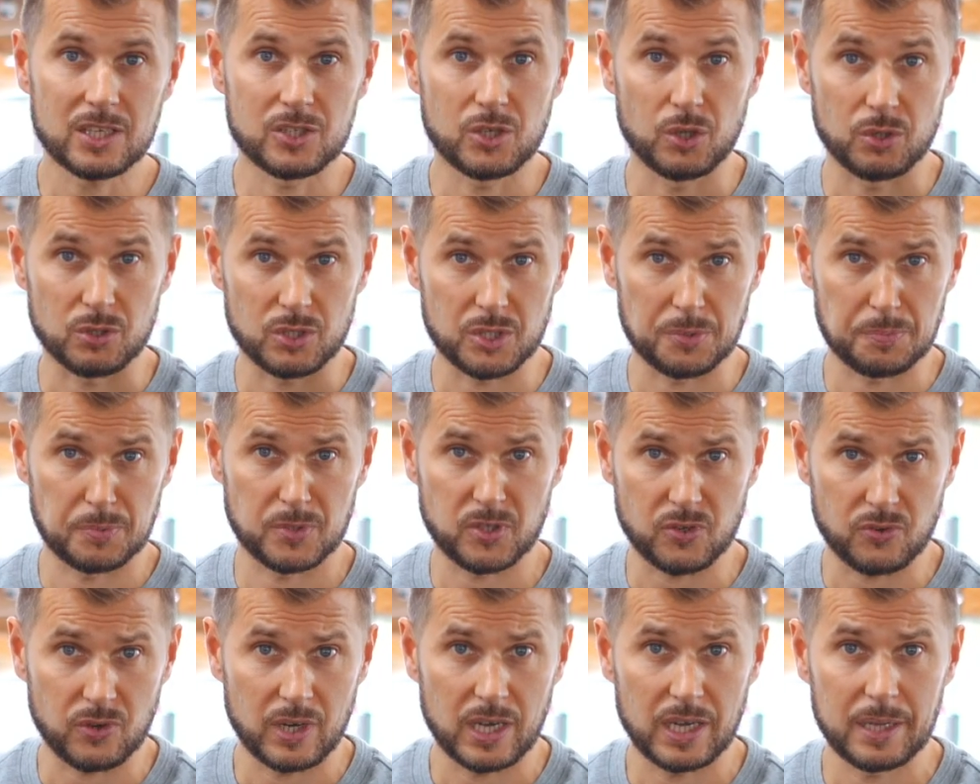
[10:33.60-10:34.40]
So
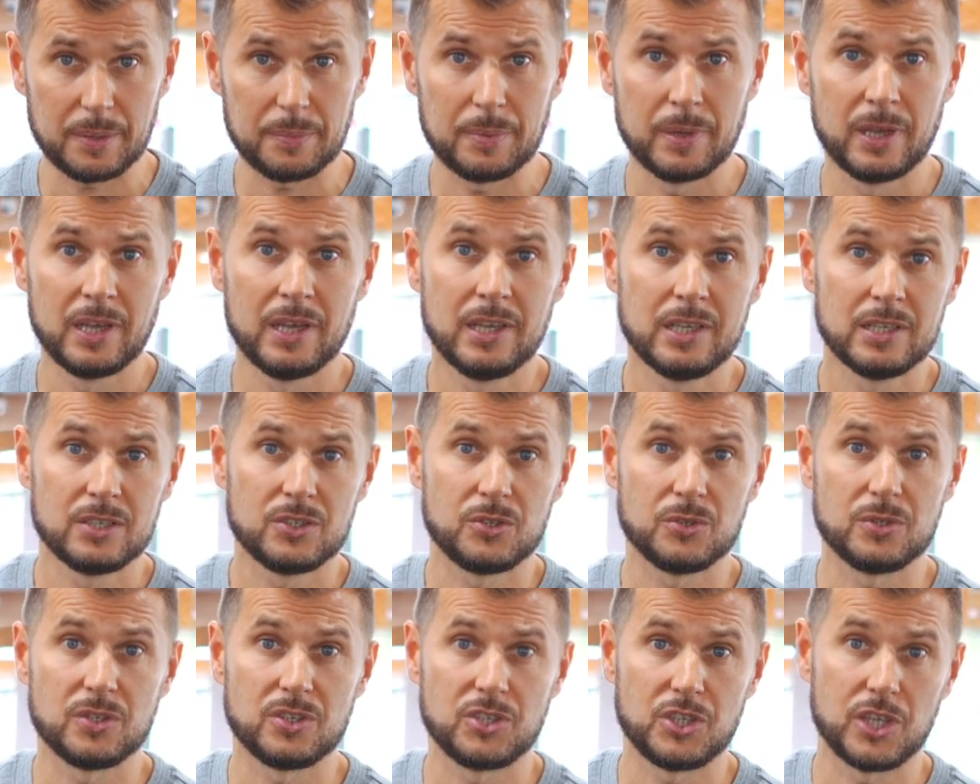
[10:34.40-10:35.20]
subscribe
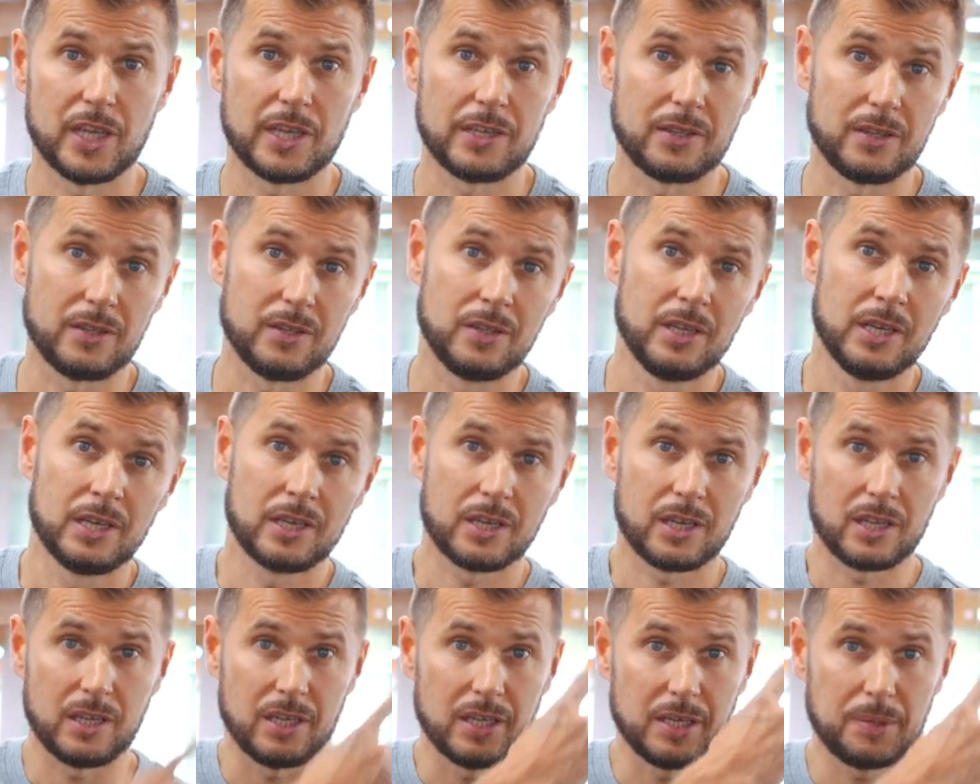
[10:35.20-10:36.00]
to the channel,
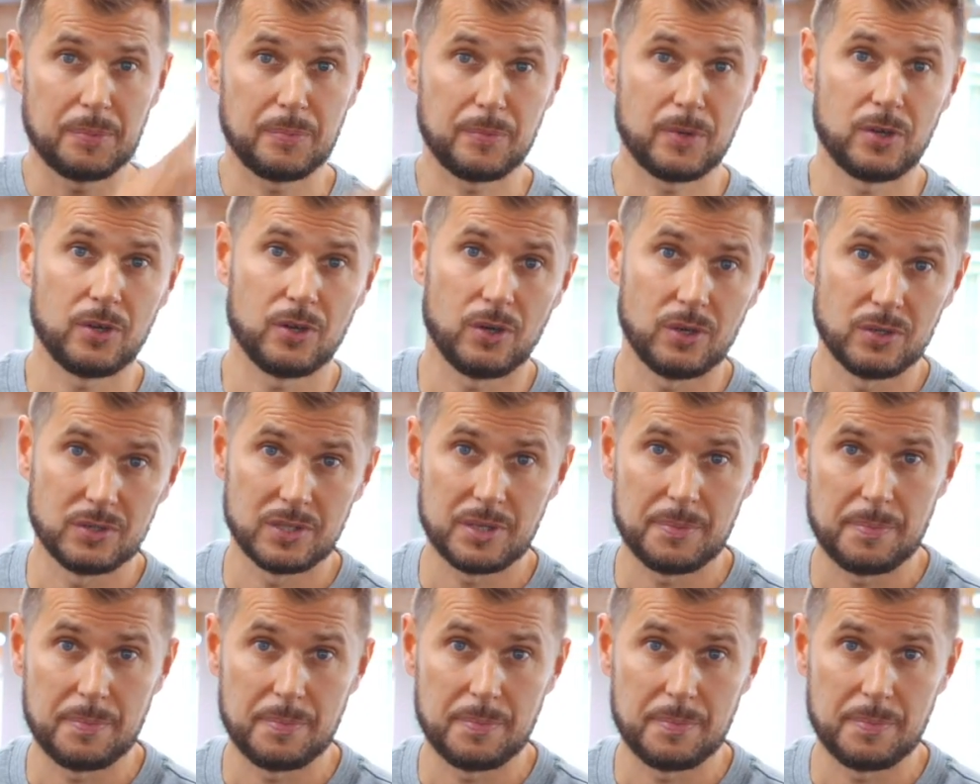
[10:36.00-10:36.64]
click on